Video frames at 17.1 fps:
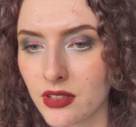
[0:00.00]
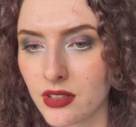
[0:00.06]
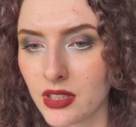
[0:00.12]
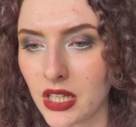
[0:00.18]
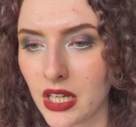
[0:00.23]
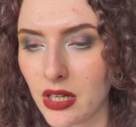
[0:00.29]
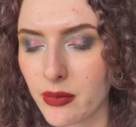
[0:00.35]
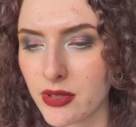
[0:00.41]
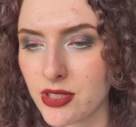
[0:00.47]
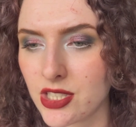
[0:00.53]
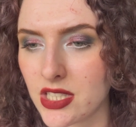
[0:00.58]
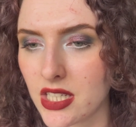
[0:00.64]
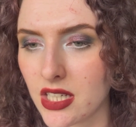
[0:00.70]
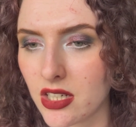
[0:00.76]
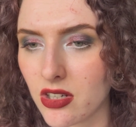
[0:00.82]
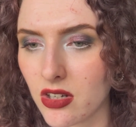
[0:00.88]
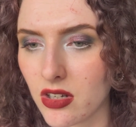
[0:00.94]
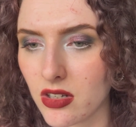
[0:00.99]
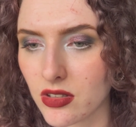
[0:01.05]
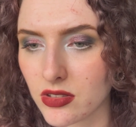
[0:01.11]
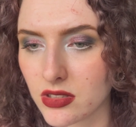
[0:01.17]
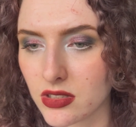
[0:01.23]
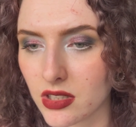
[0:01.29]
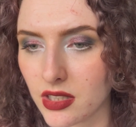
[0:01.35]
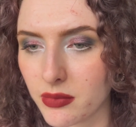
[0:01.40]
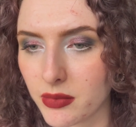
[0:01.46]
how much did they
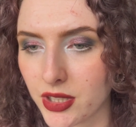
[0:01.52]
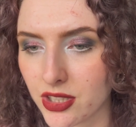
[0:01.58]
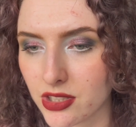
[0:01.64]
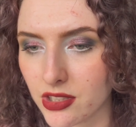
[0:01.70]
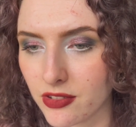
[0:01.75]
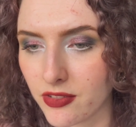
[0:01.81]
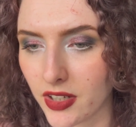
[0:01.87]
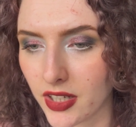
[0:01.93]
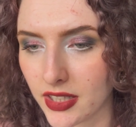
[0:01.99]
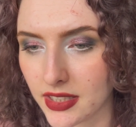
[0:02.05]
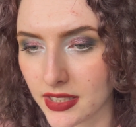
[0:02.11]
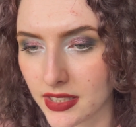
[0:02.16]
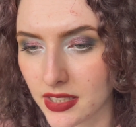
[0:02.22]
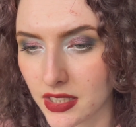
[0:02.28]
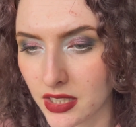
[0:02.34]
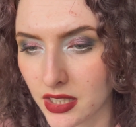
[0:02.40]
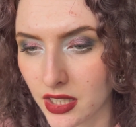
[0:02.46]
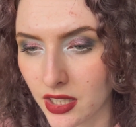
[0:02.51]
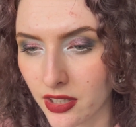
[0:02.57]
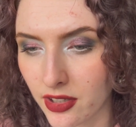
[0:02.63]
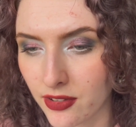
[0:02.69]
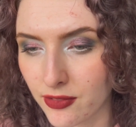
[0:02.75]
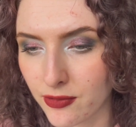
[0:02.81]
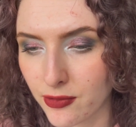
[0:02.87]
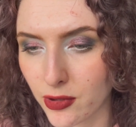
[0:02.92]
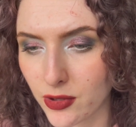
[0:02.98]
cost? Let me actually find it.
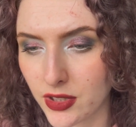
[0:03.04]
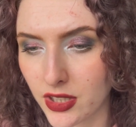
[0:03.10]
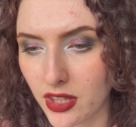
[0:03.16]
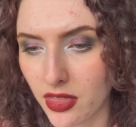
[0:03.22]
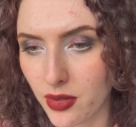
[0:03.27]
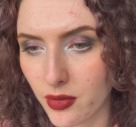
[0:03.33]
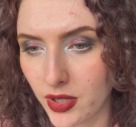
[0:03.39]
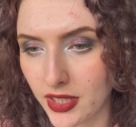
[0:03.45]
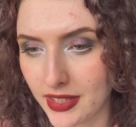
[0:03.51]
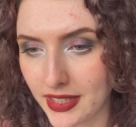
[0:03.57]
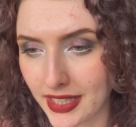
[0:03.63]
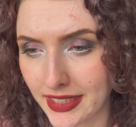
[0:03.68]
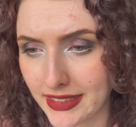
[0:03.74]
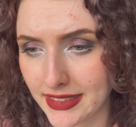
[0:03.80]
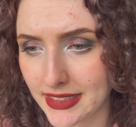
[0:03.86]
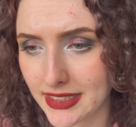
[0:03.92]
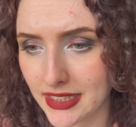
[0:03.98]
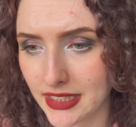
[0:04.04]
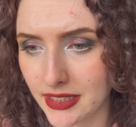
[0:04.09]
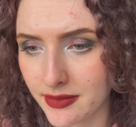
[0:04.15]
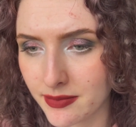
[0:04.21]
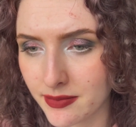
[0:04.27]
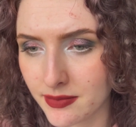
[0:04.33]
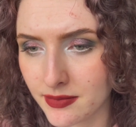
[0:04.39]
$43.90.